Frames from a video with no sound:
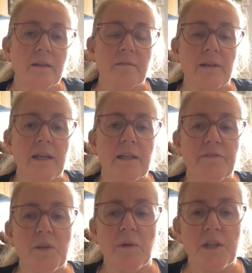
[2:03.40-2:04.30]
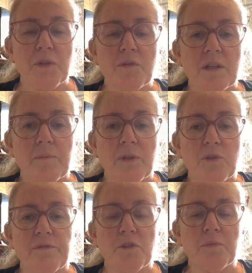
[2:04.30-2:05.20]
right? If you want to use up
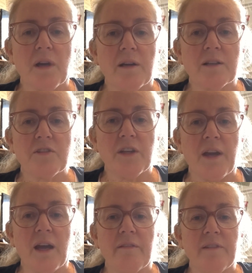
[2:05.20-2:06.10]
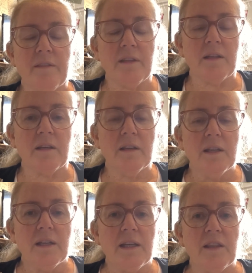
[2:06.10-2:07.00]
those food products that you have in the
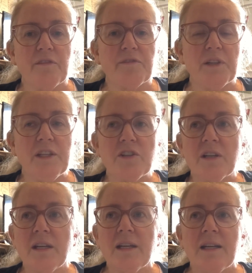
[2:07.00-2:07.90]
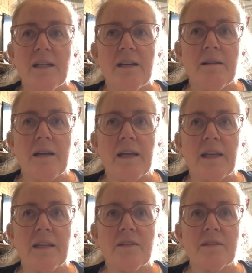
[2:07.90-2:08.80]
in the fridge. I
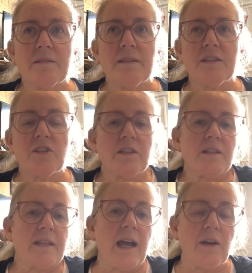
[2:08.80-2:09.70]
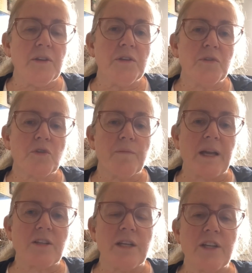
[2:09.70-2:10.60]
guess it's just how you use your
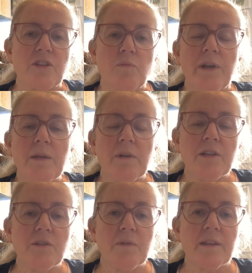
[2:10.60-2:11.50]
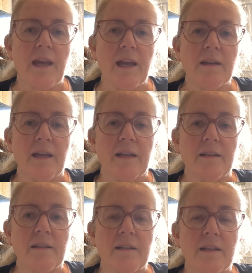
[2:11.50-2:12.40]
imagination, what you want to do with that
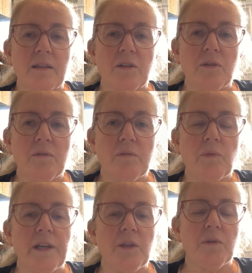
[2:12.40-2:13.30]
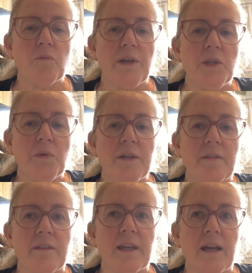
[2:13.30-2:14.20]
and you know, what you what you can
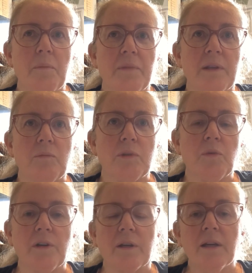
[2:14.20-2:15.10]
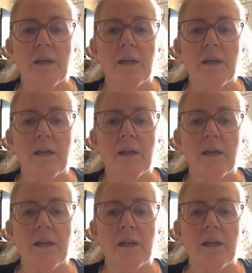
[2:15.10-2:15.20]
think up that would work